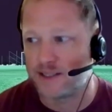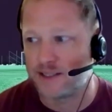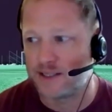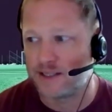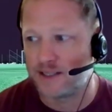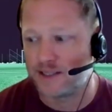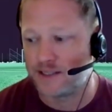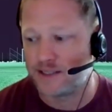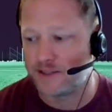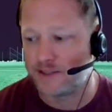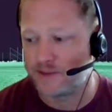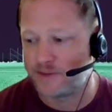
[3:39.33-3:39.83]

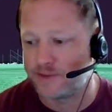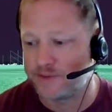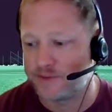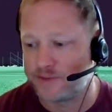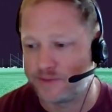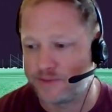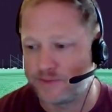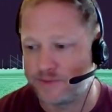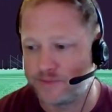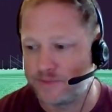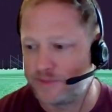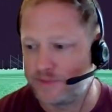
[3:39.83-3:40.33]
uh,
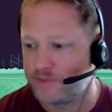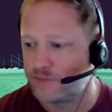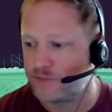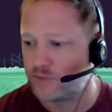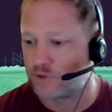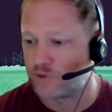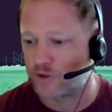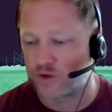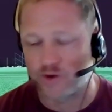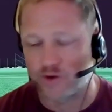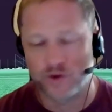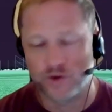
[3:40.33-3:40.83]

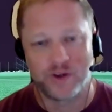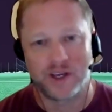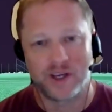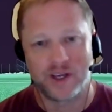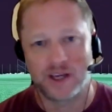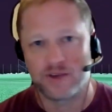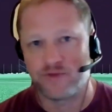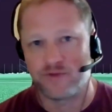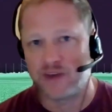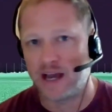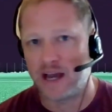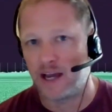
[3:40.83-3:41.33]

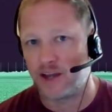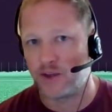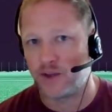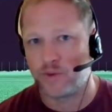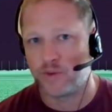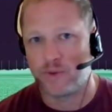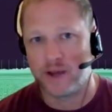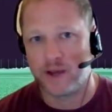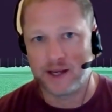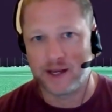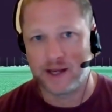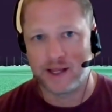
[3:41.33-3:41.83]
recruiting,
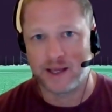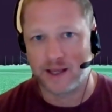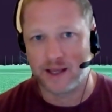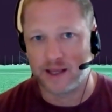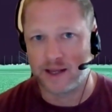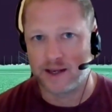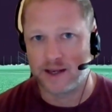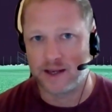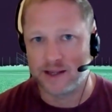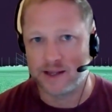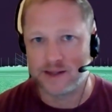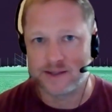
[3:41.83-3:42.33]
evaluating,
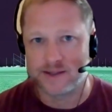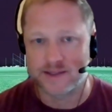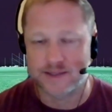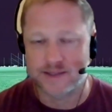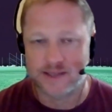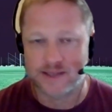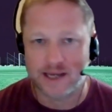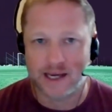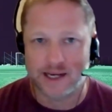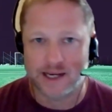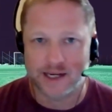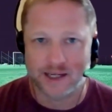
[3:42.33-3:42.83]
and, and
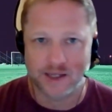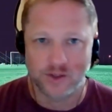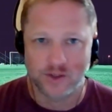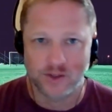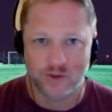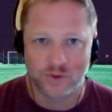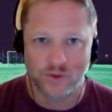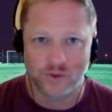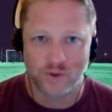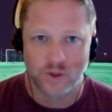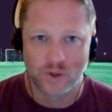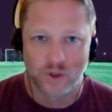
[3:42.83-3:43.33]
deciding
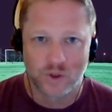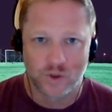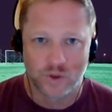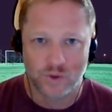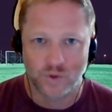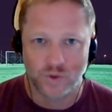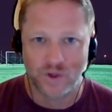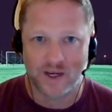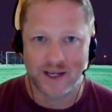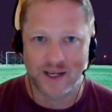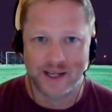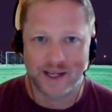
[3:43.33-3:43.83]
who
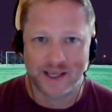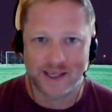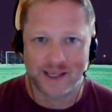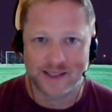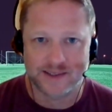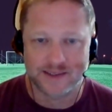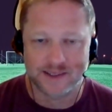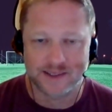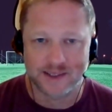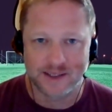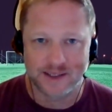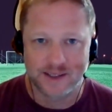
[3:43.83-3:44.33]
who kind of
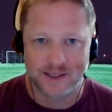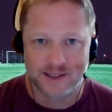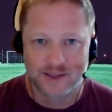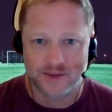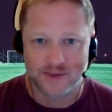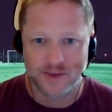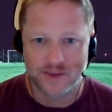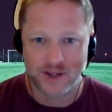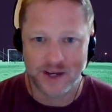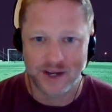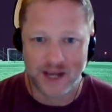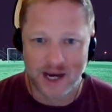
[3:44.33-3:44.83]
gets the
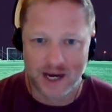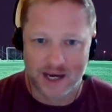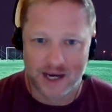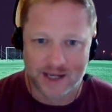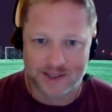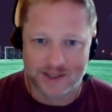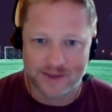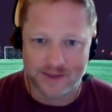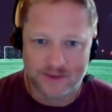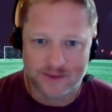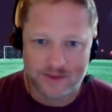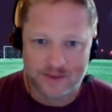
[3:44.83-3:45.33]
the
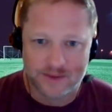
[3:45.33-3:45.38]
nod?